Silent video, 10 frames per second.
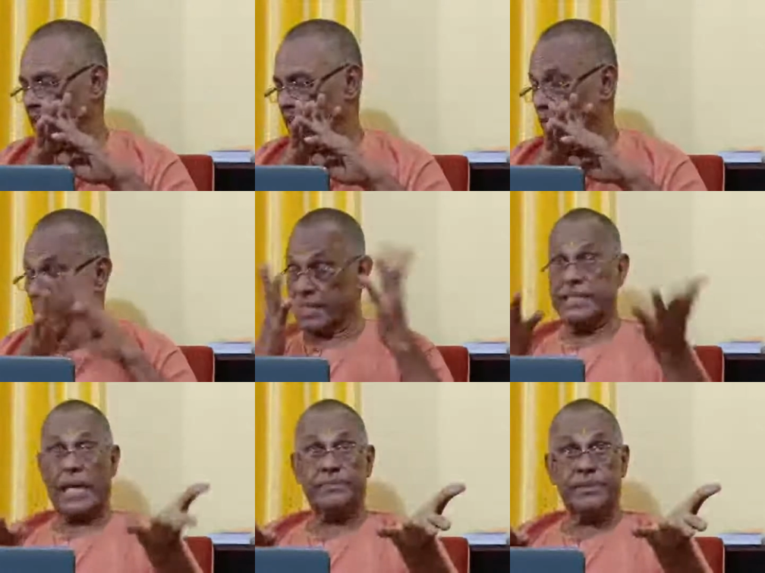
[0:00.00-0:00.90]
What is
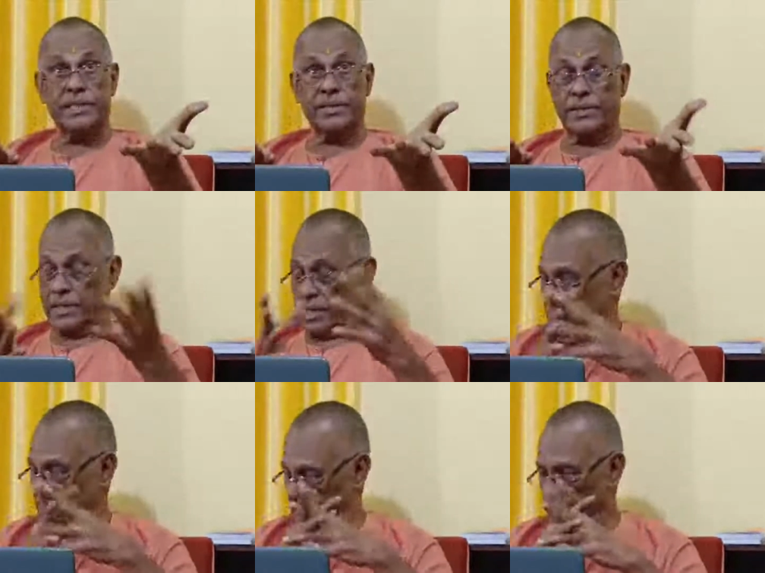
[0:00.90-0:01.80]
absence of
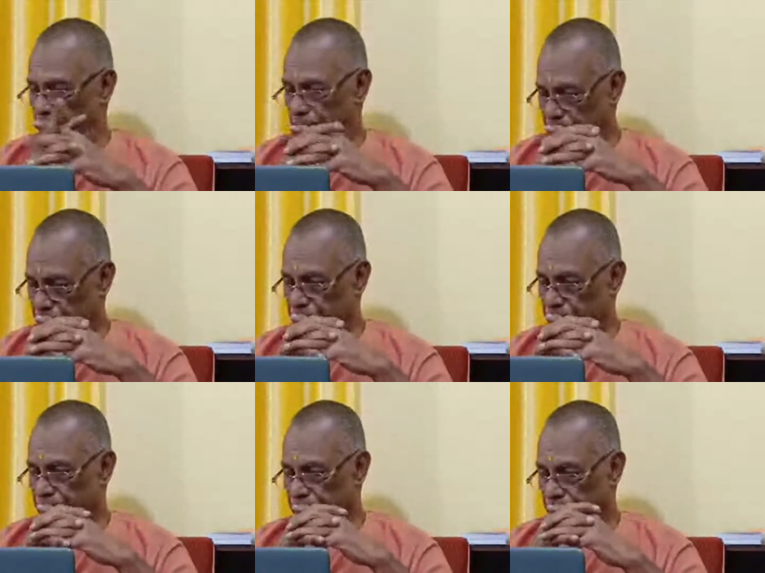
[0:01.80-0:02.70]
otherness? No?
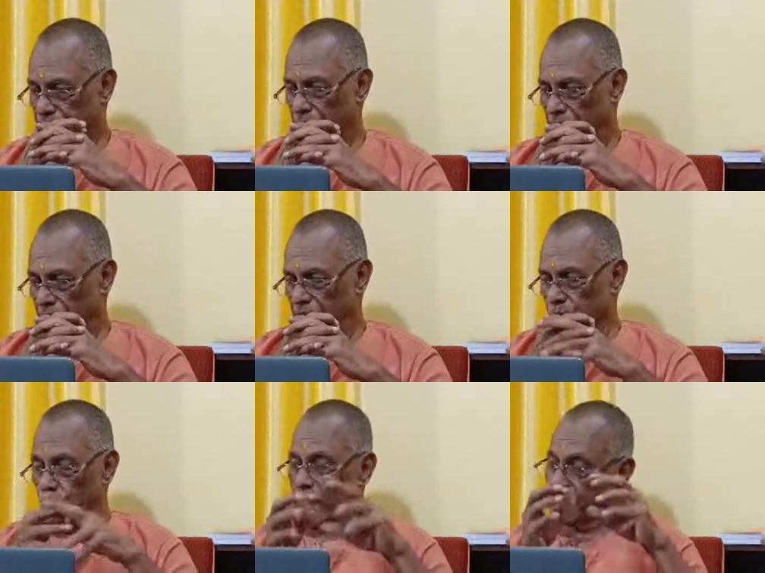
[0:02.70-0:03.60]

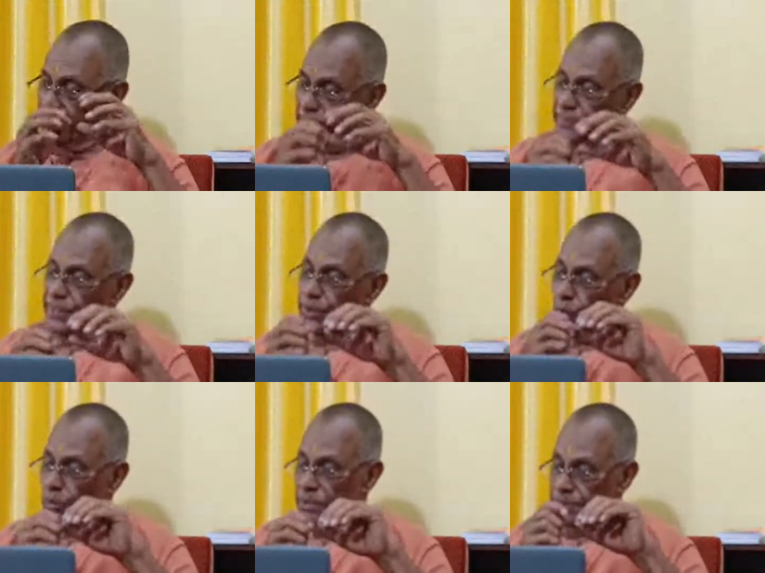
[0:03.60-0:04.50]
So whatever we do must